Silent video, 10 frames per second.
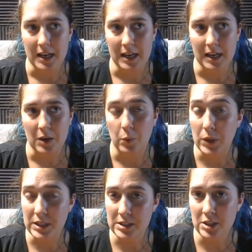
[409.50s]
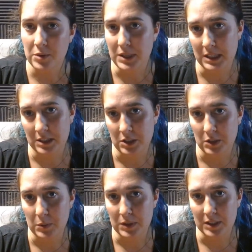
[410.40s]
a window
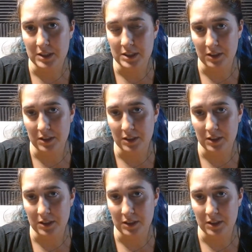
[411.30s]
into the